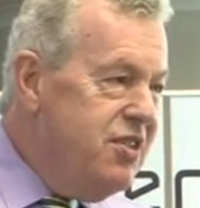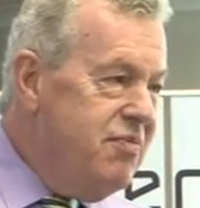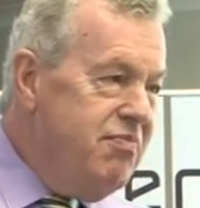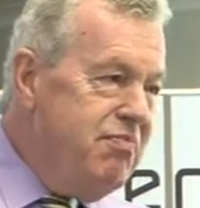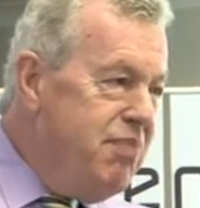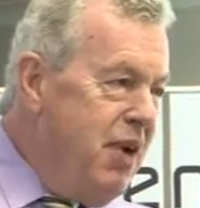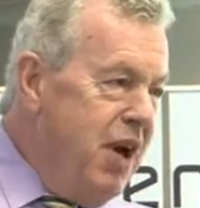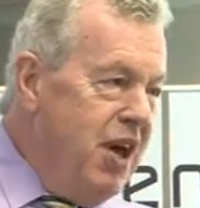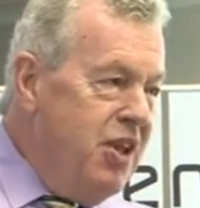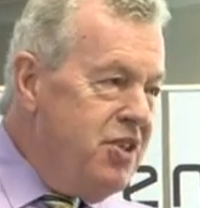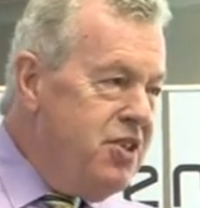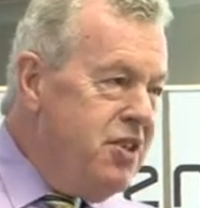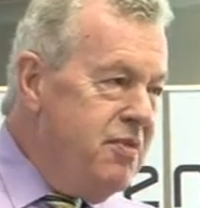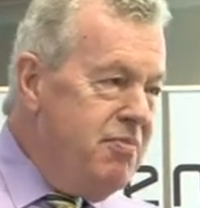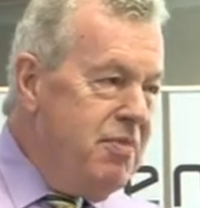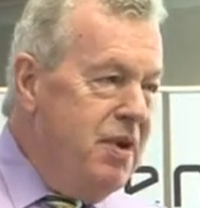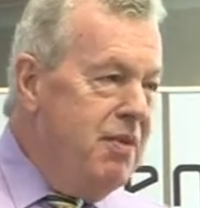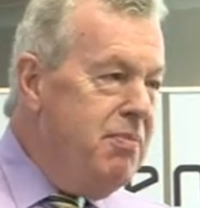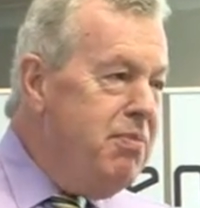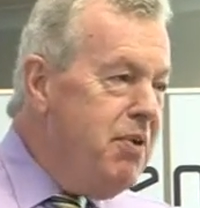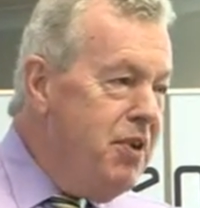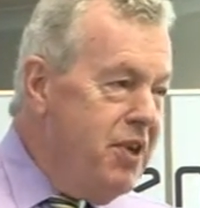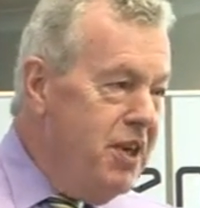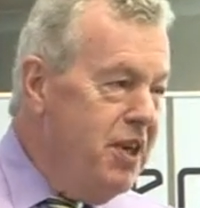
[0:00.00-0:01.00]
parts of my
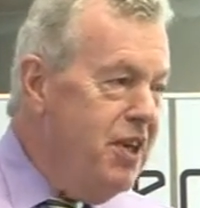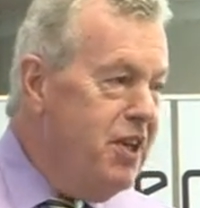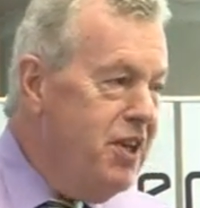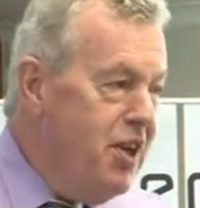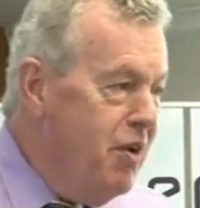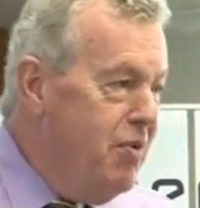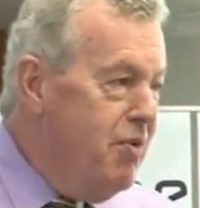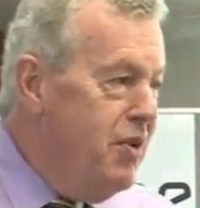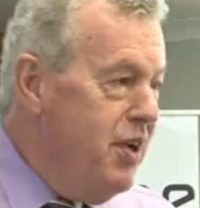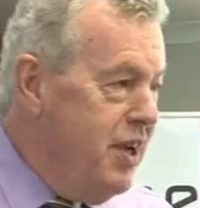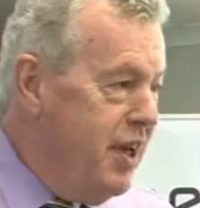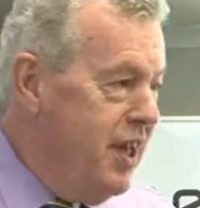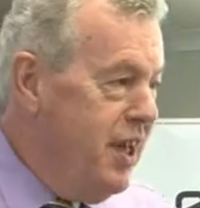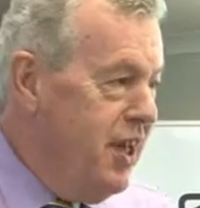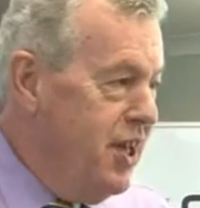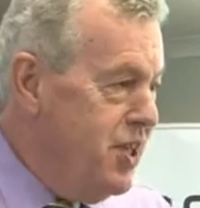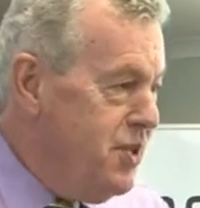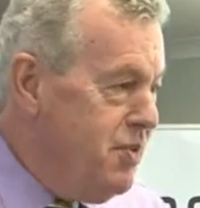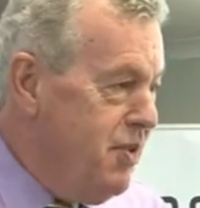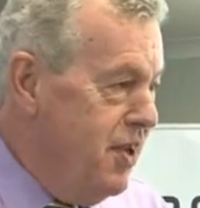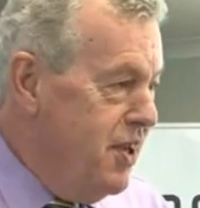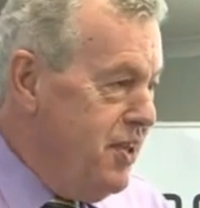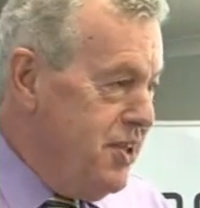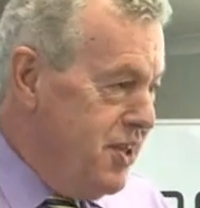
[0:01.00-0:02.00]
body are not working as
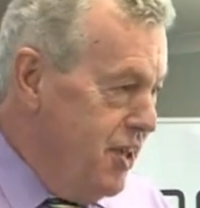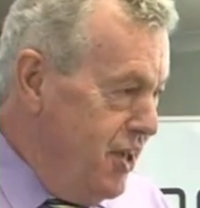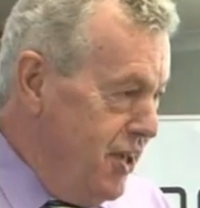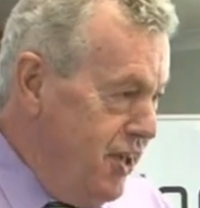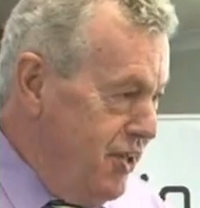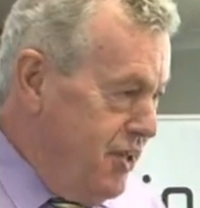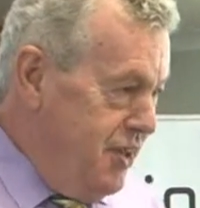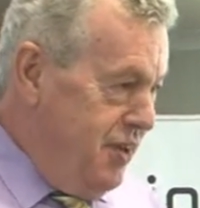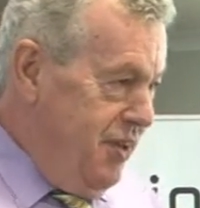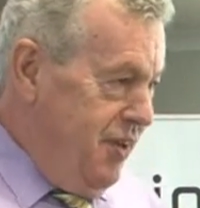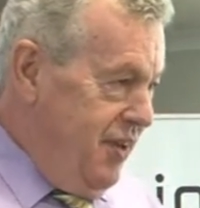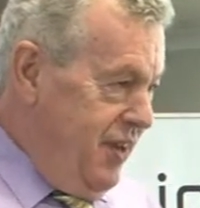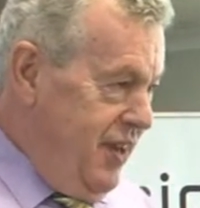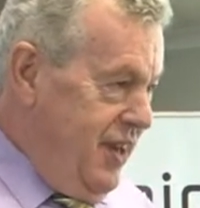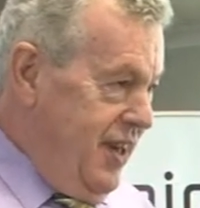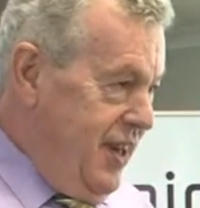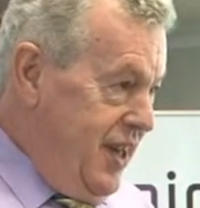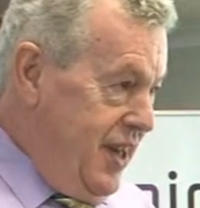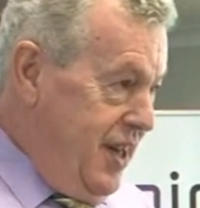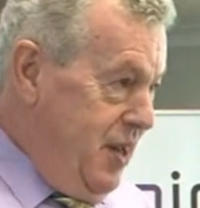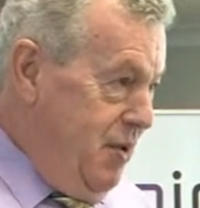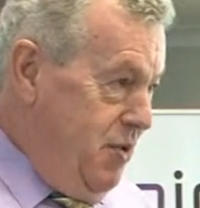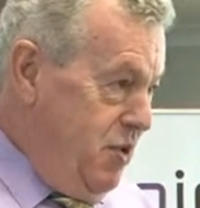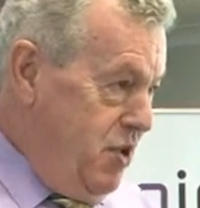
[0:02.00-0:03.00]
well as they used to.
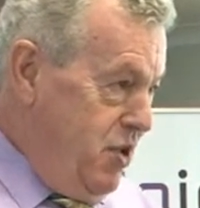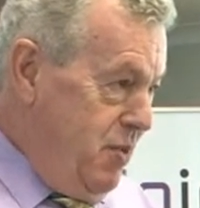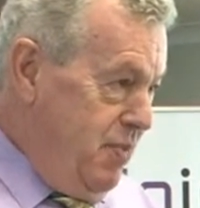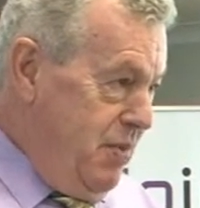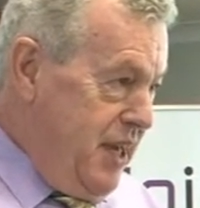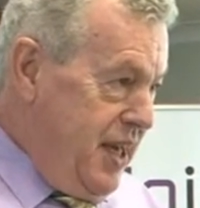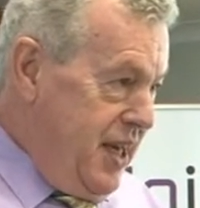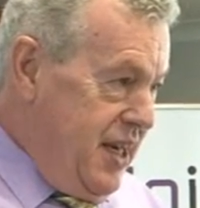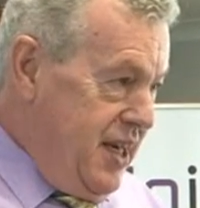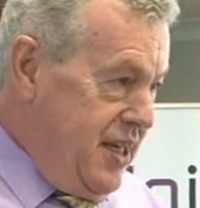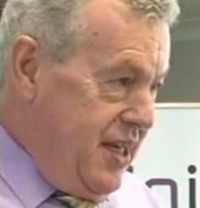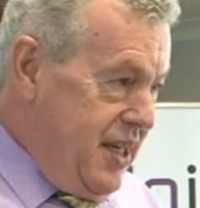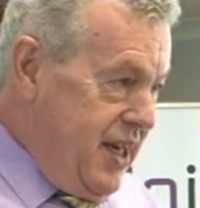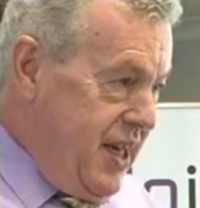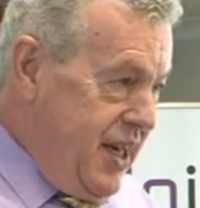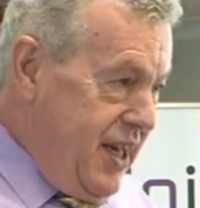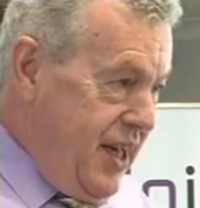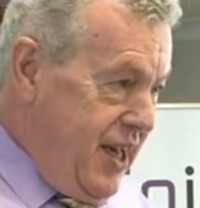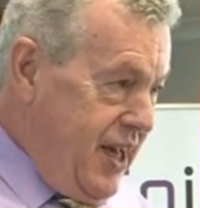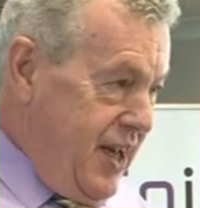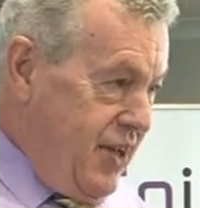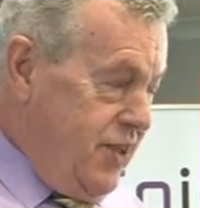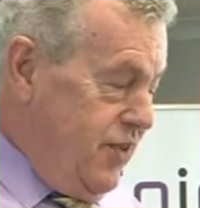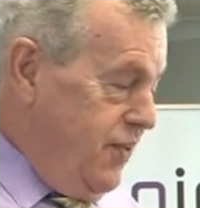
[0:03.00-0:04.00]
As you're beginning to get
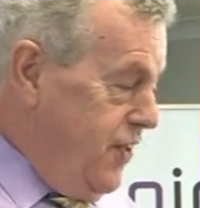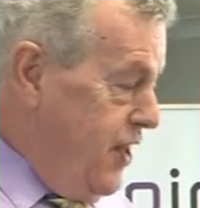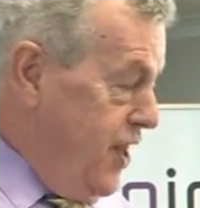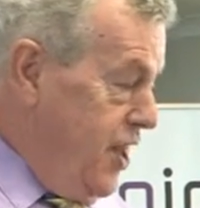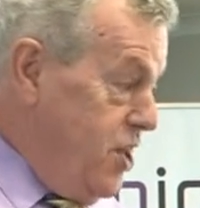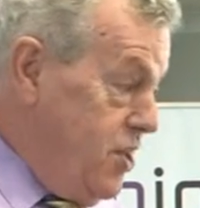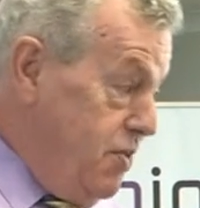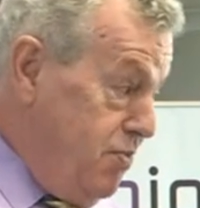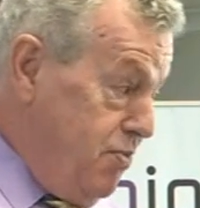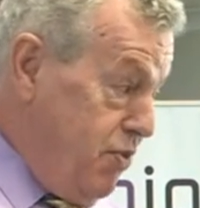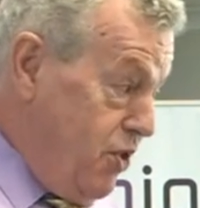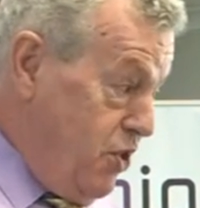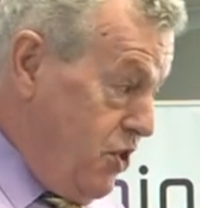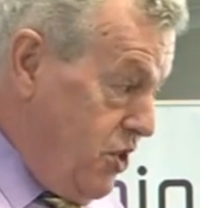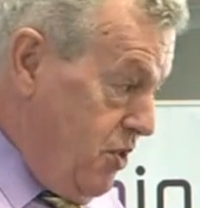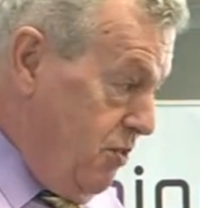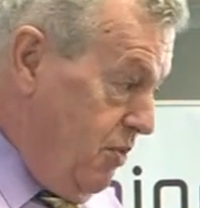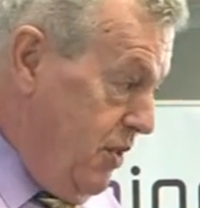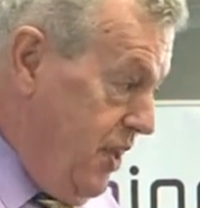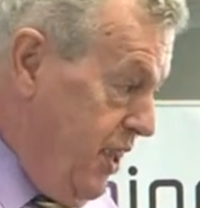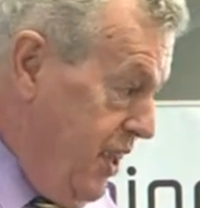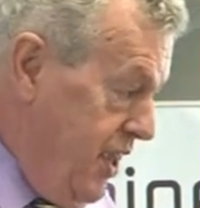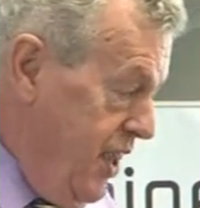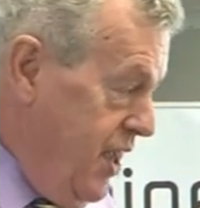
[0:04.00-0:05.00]
calcification
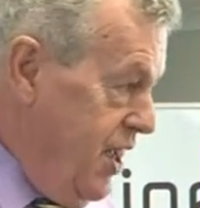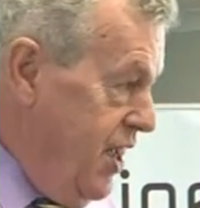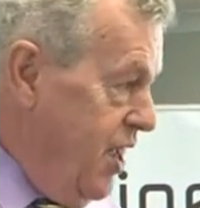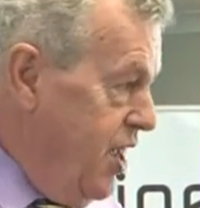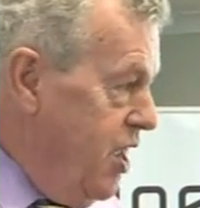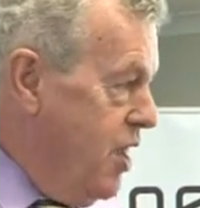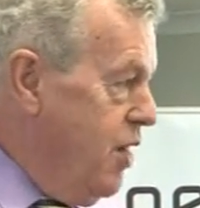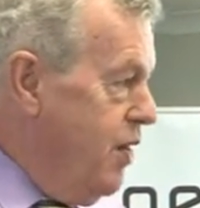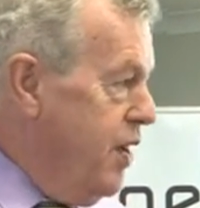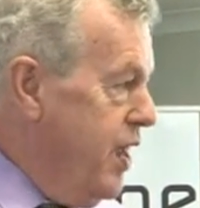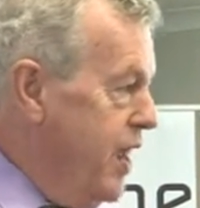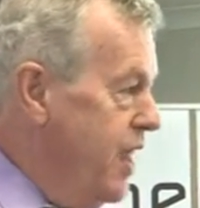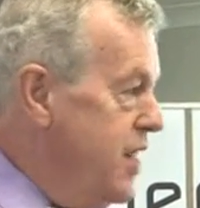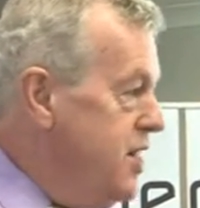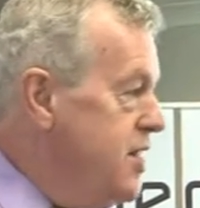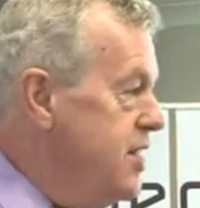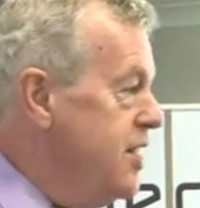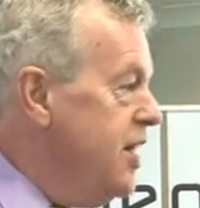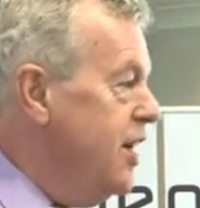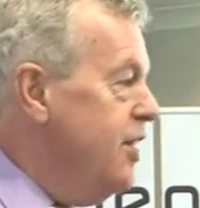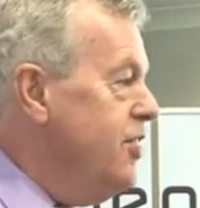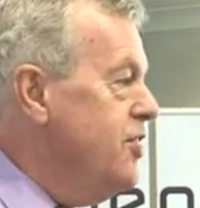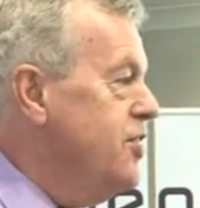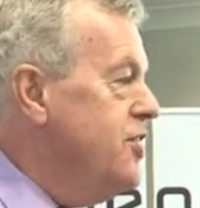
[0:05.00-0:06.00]
possibly going into
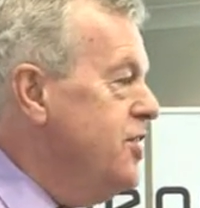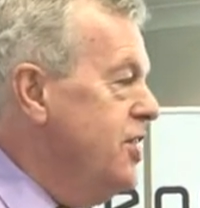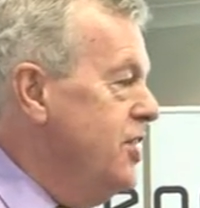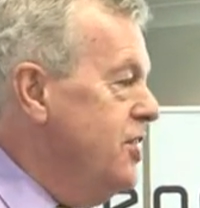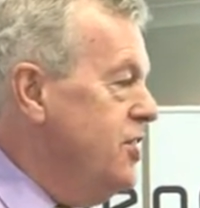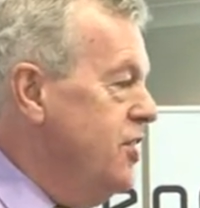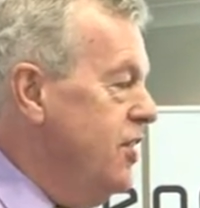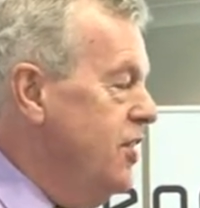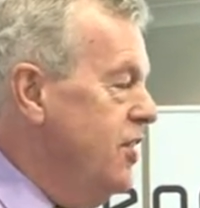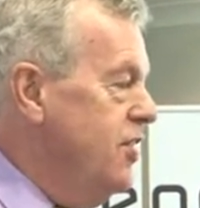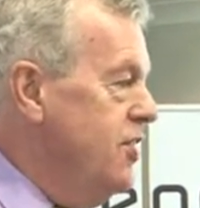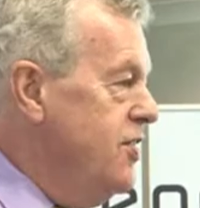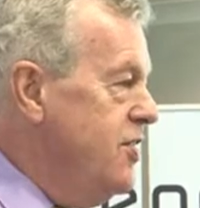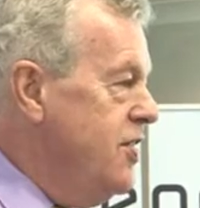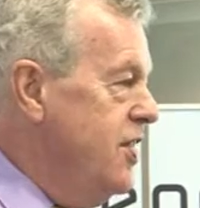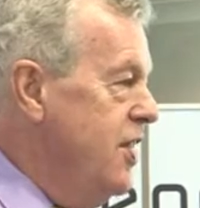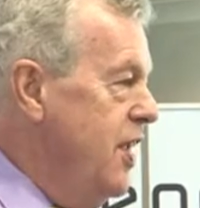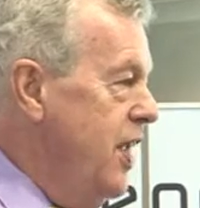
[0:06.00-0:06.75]
those tissues.